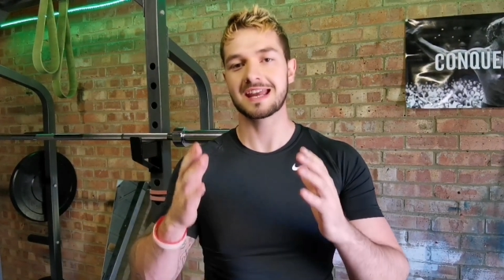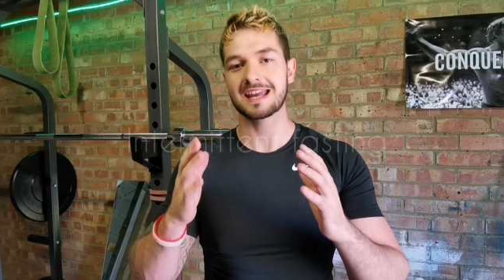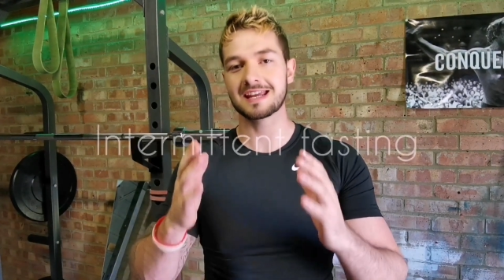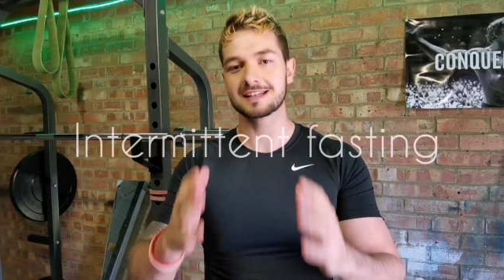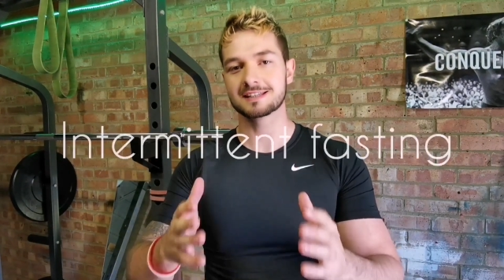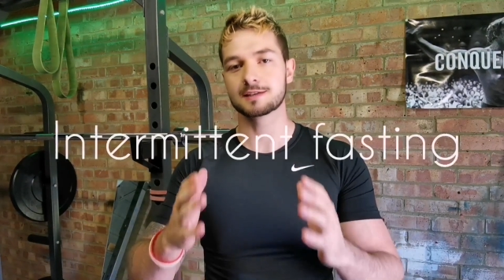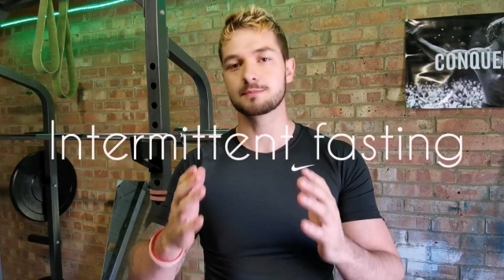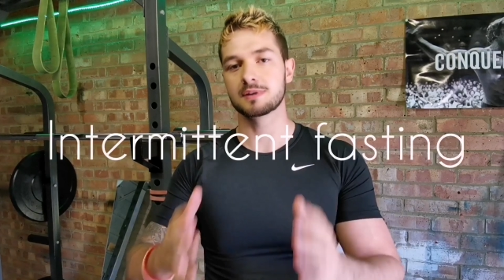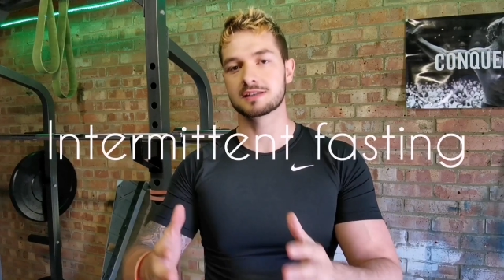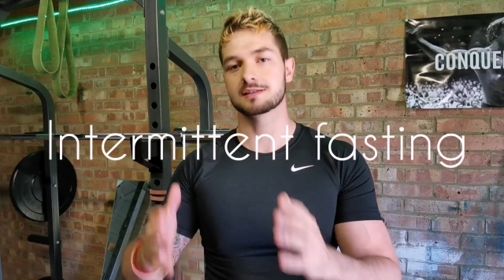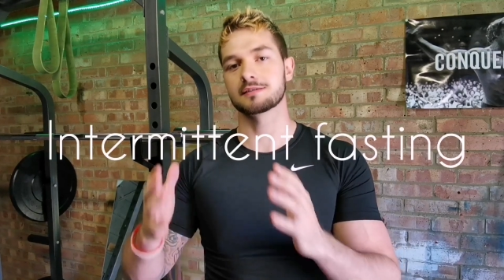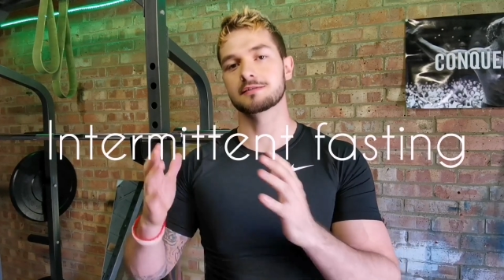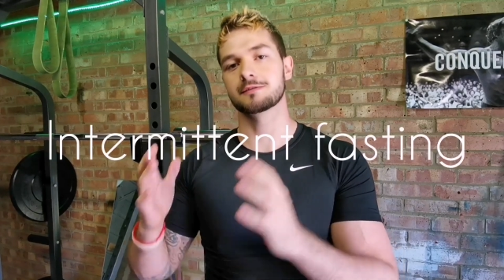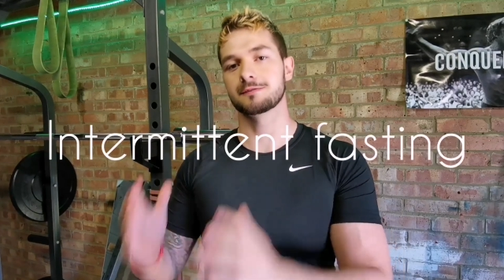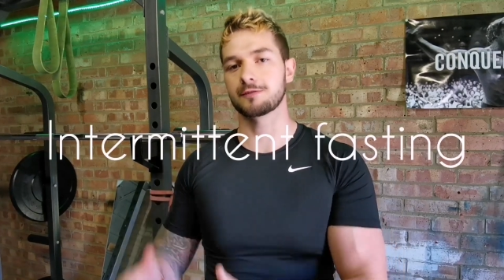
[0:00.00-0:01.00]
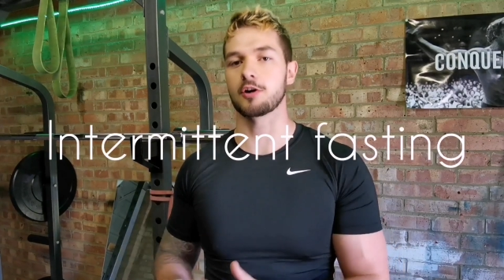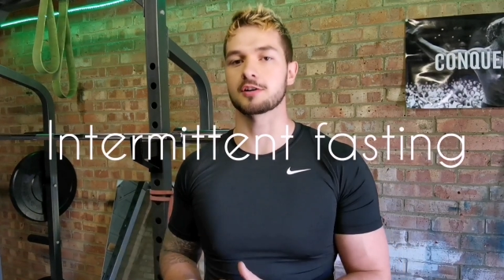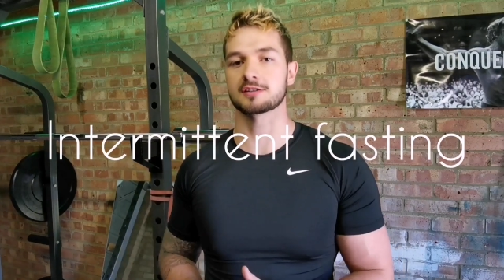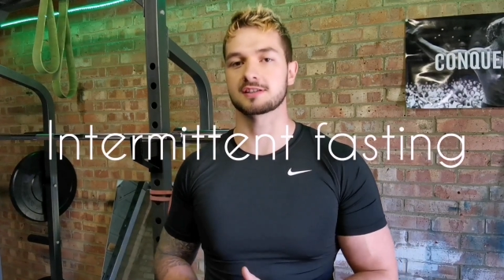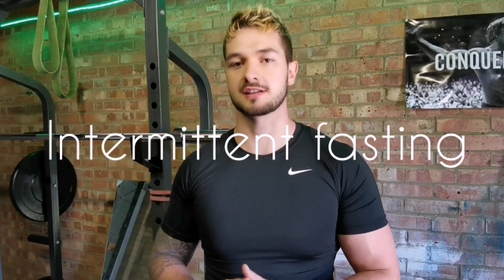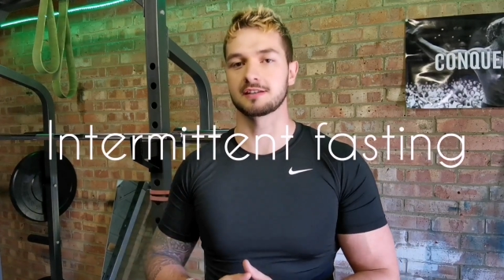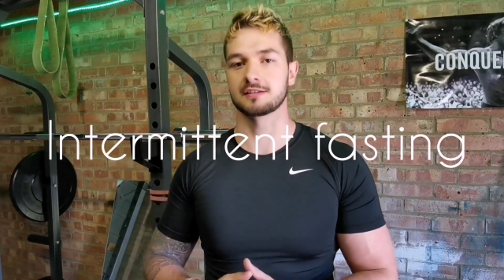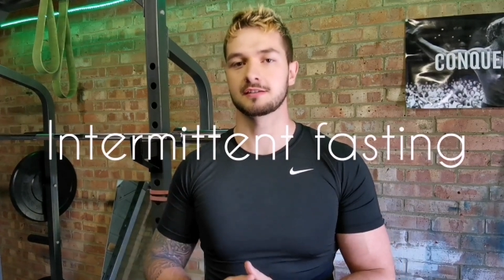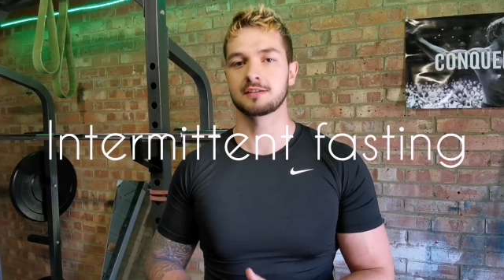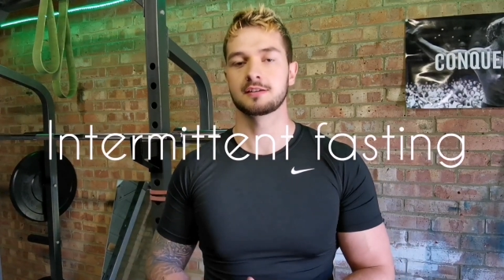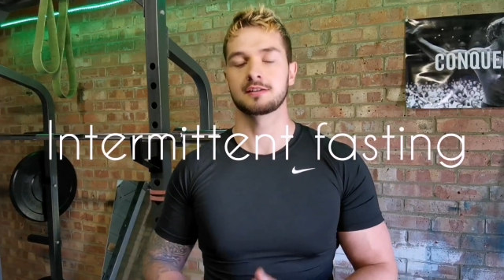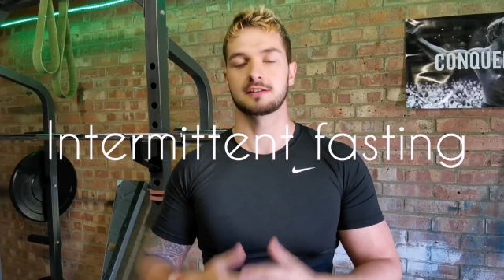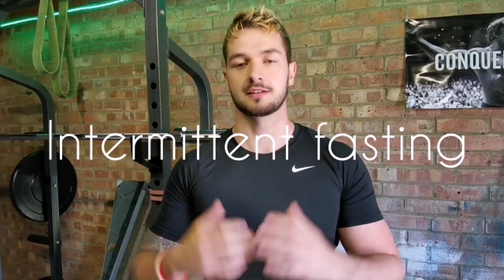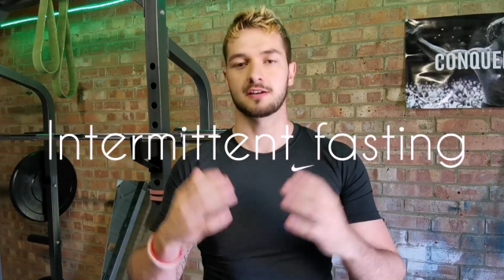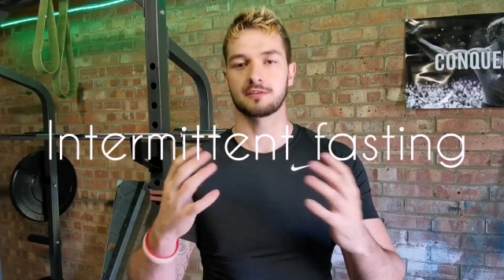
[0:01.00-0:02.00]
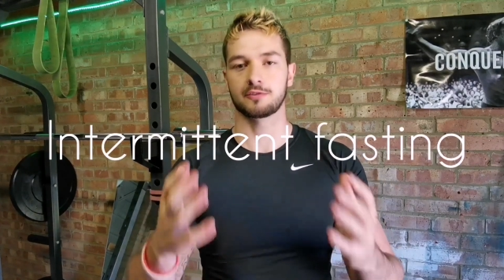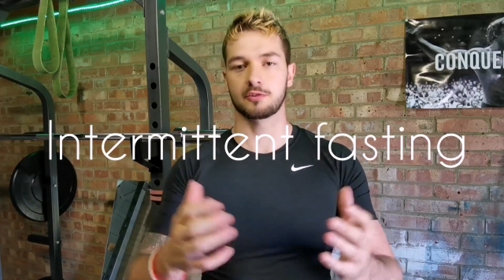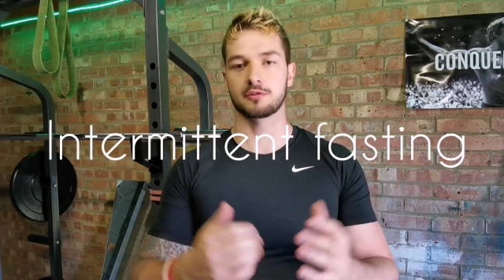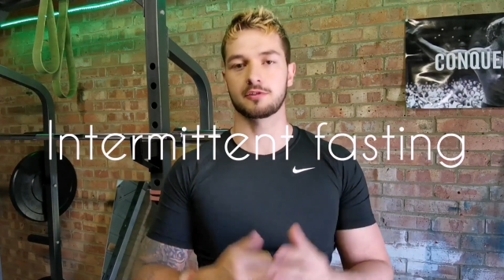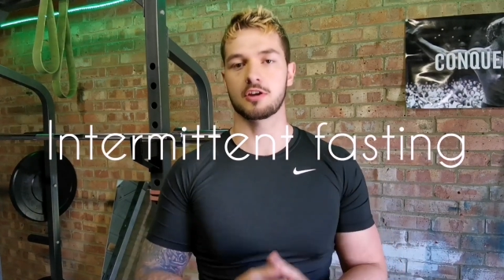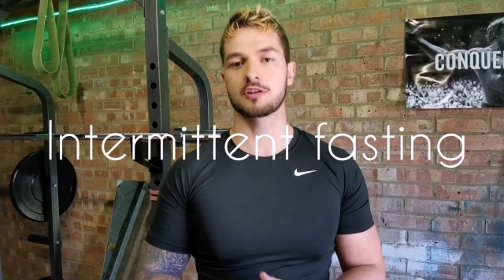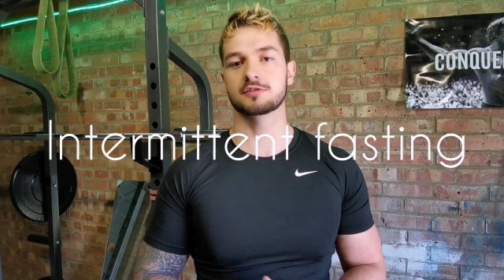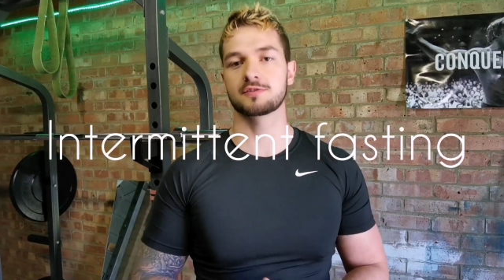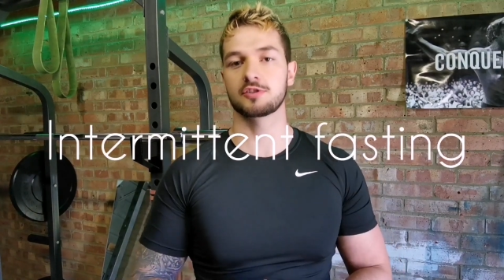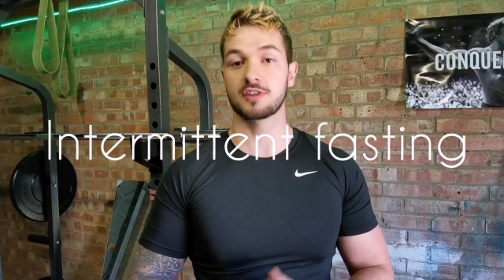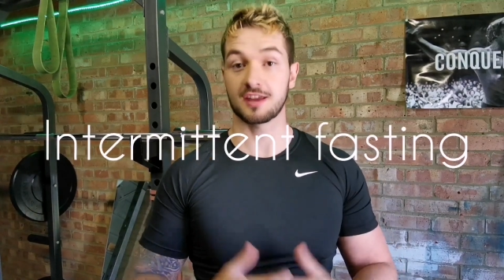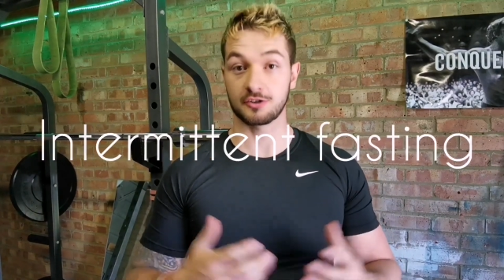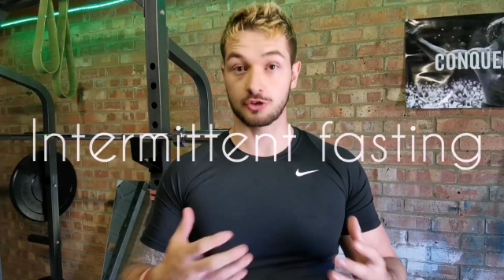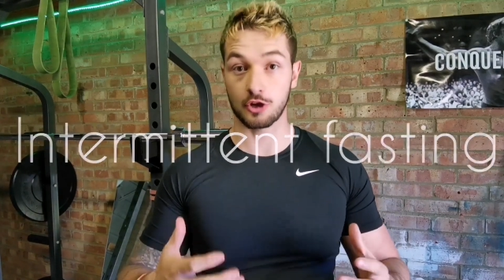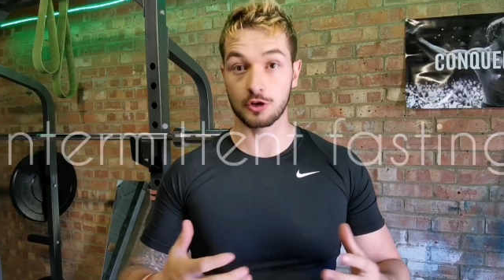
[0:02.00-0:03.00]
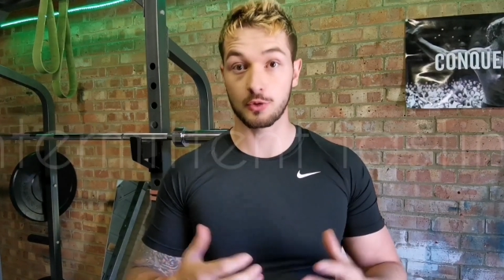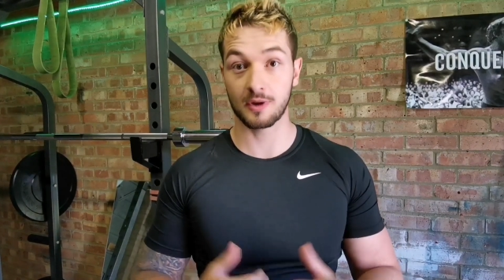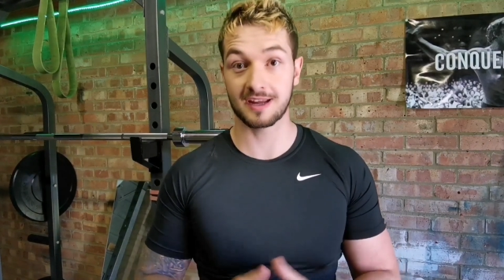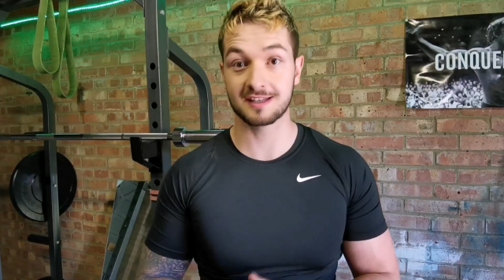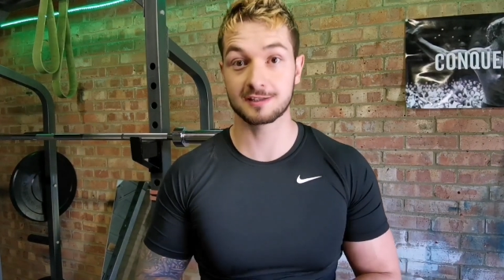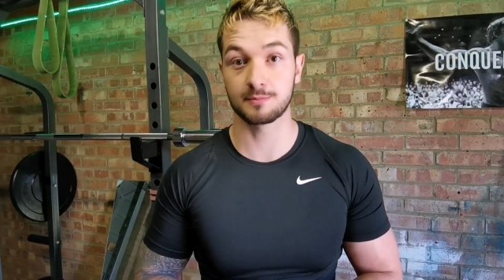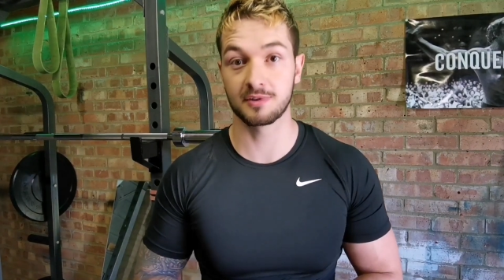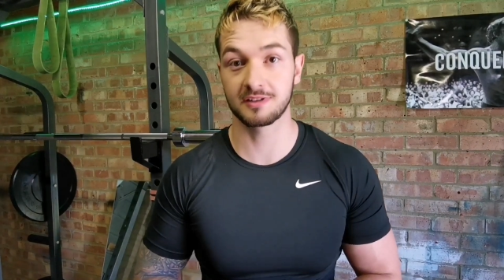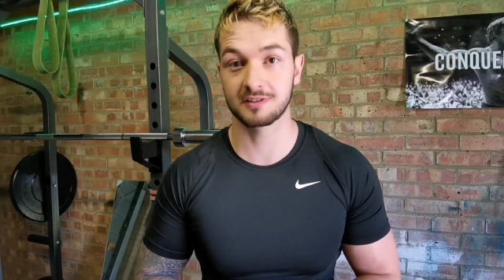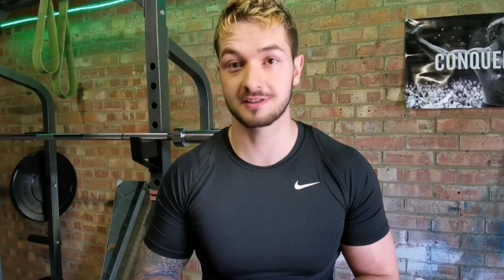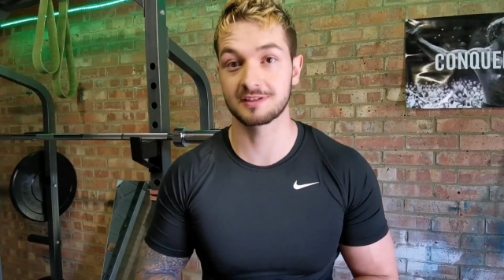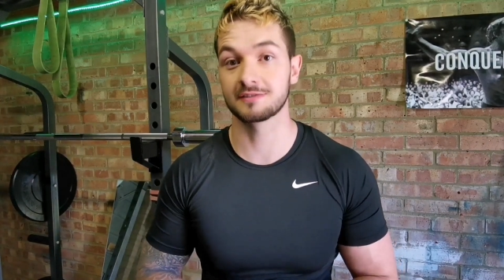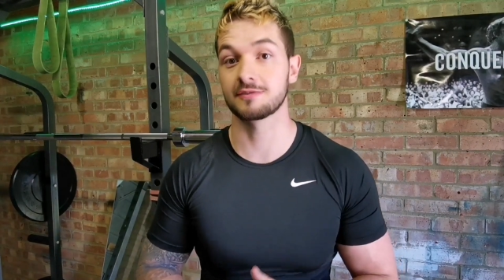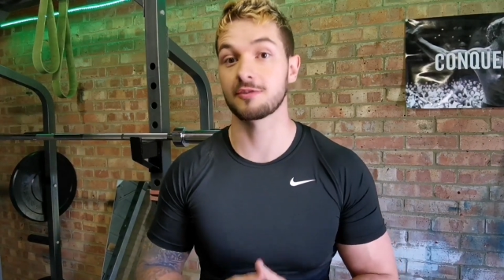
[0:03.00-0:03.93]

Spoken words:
intermittent fasting. Now, for those of you that don't know what intermittent